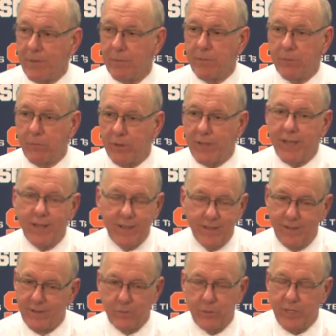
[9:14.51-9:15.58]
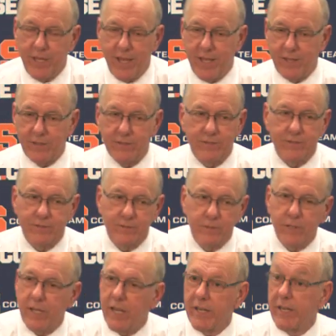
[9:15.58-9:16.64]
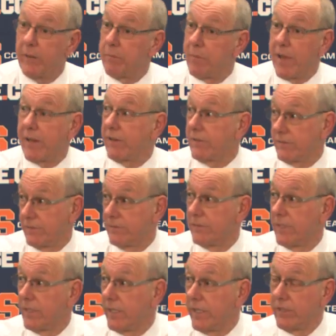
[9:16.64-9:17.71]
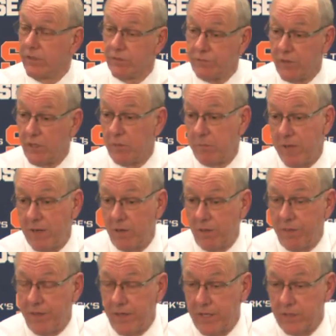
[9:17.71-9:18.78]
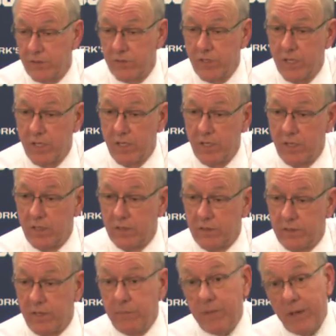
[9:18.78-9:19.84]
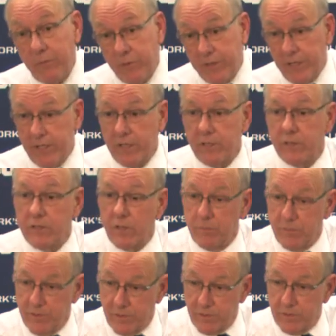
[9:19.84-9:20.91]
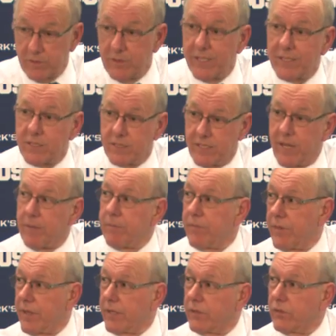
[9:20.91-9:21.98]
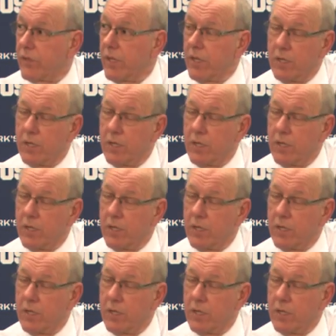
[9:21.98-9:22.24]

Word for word: I mean, we we can't. We got to get better in the fundamental things. Then maybe we can get to some of the next step things.